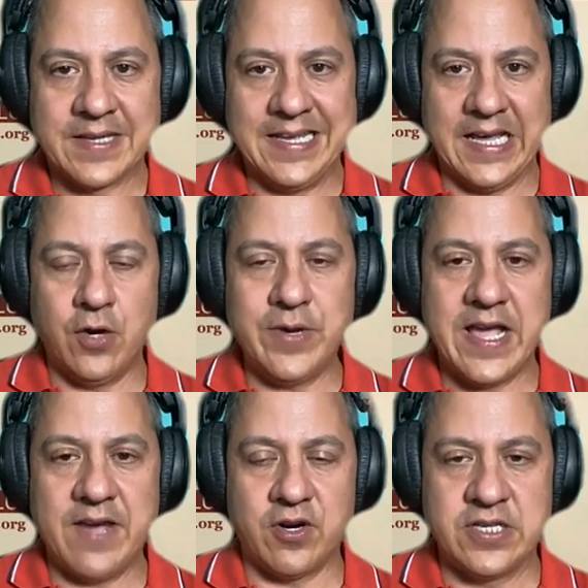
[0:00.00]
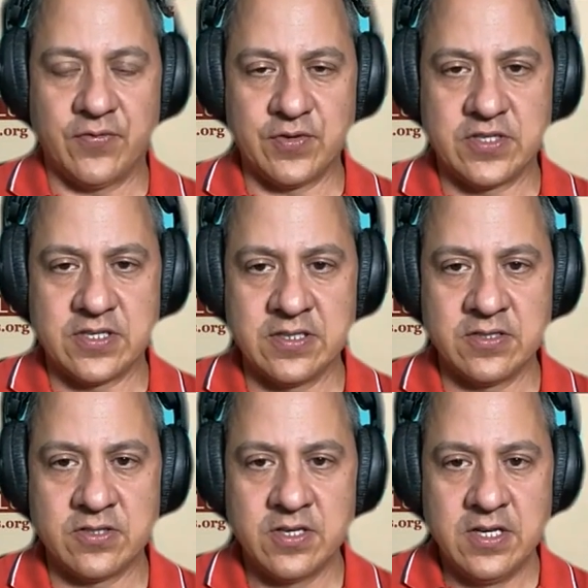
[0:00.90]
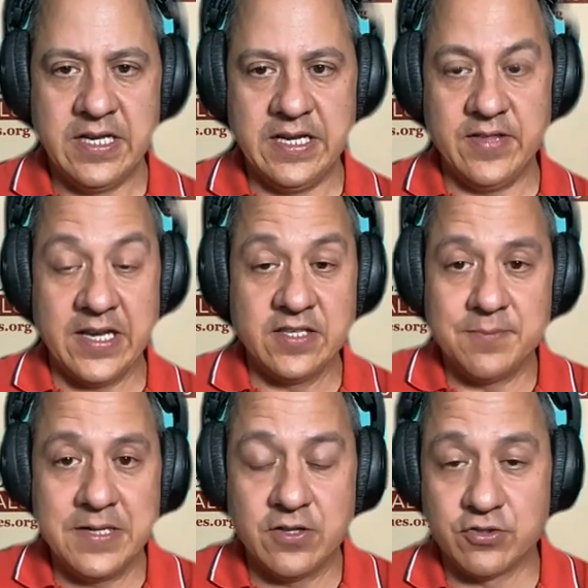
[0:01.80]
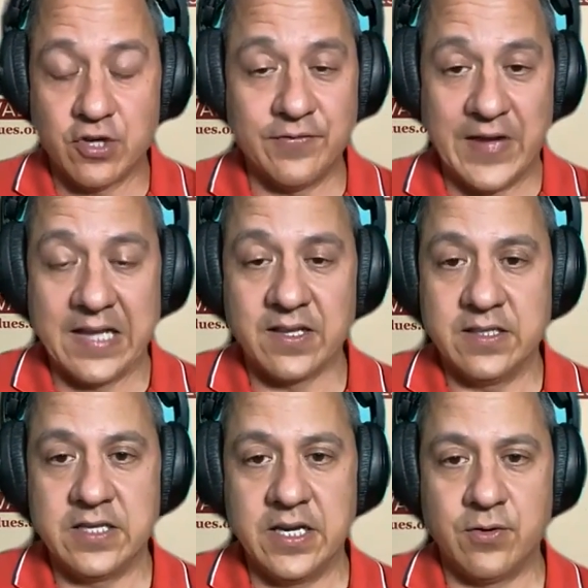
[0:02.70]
And I know we have our differences, and that doesn't mean those aren't valid,